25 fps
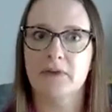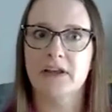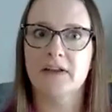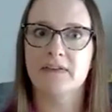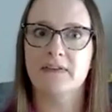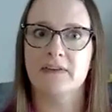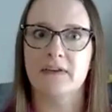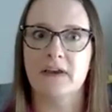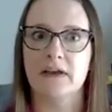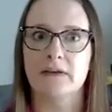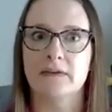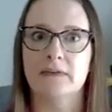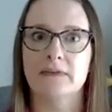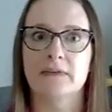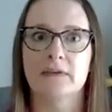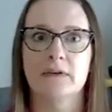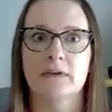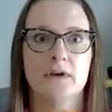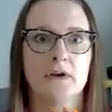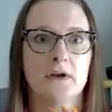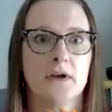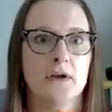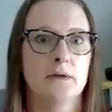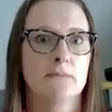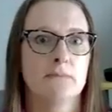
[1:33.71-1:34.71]
It says
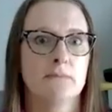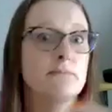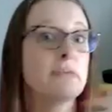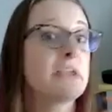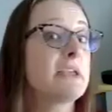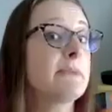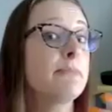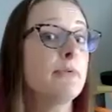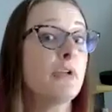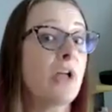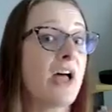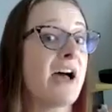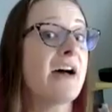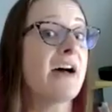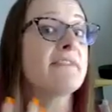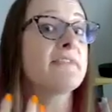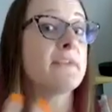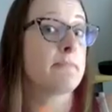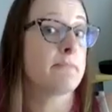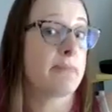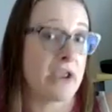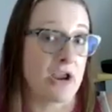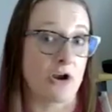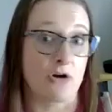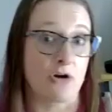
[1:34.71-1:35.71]
people have
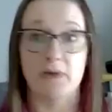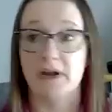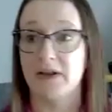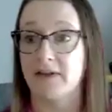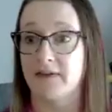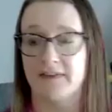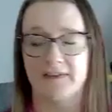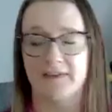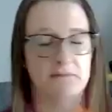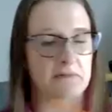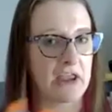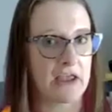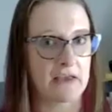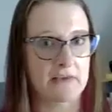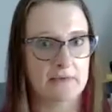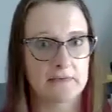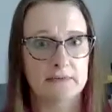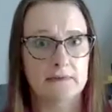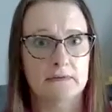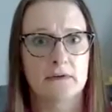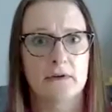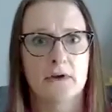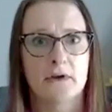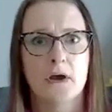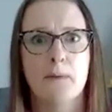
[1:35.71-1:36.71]
impairments,
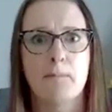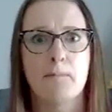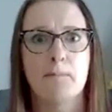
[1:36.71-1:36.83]
yes,